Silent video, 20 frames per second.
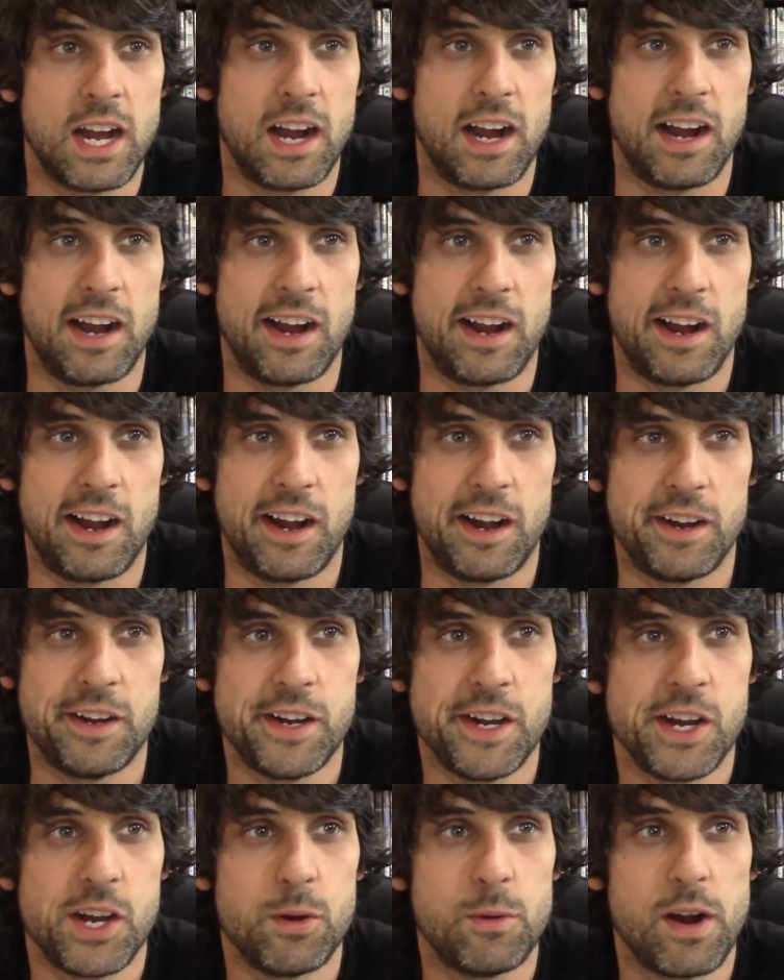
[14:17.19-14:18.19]
uh,
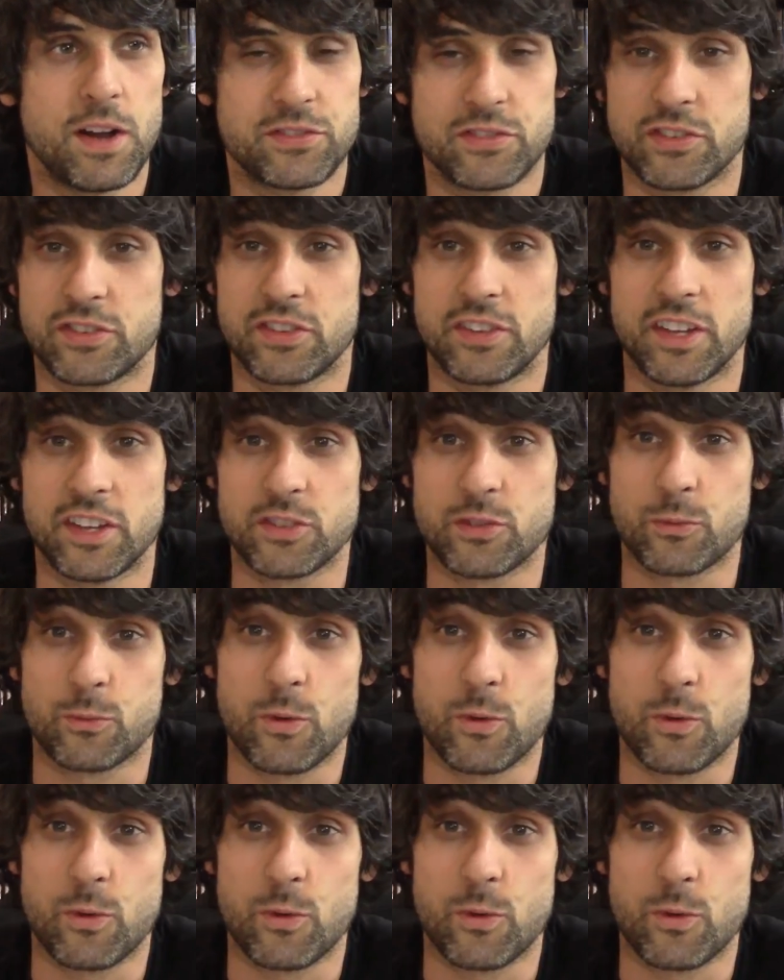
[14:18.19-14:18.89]
who else is in this?